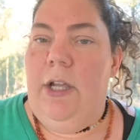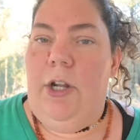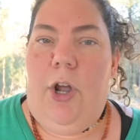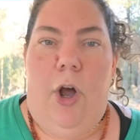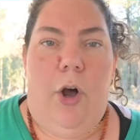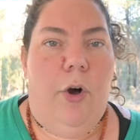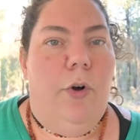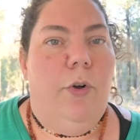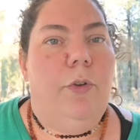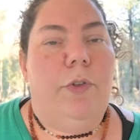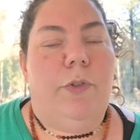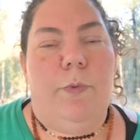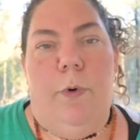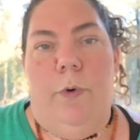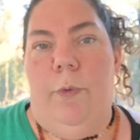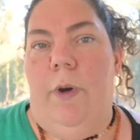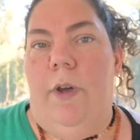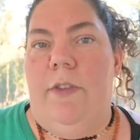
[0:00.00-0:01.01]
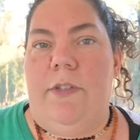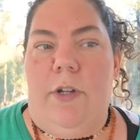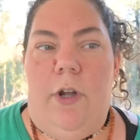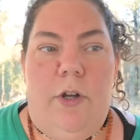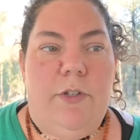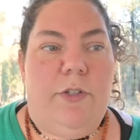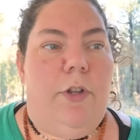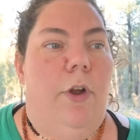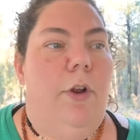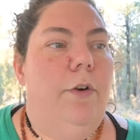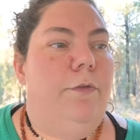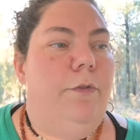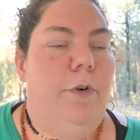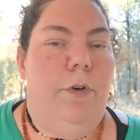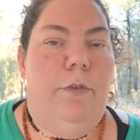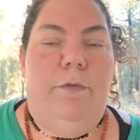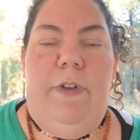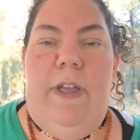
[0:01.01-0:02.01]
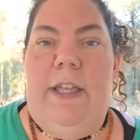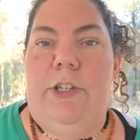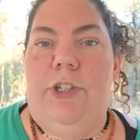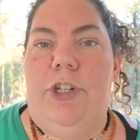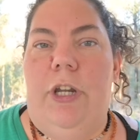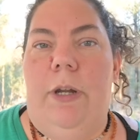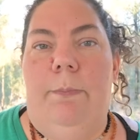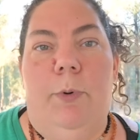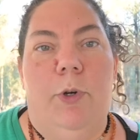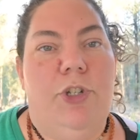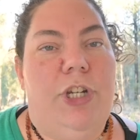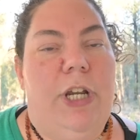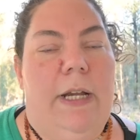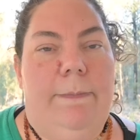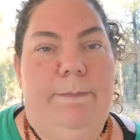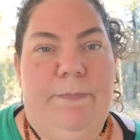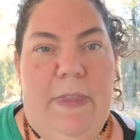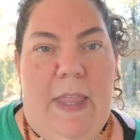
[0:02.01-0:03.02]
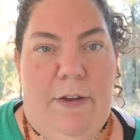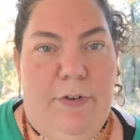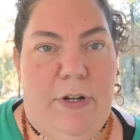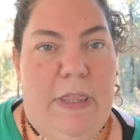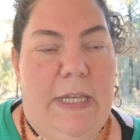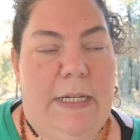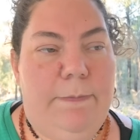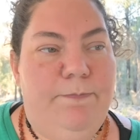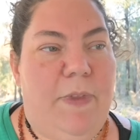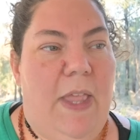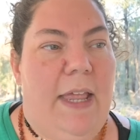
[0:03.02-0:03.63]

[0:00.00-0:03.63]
Coles, Woolworths, Costco, fruit and veg, butcher, everything.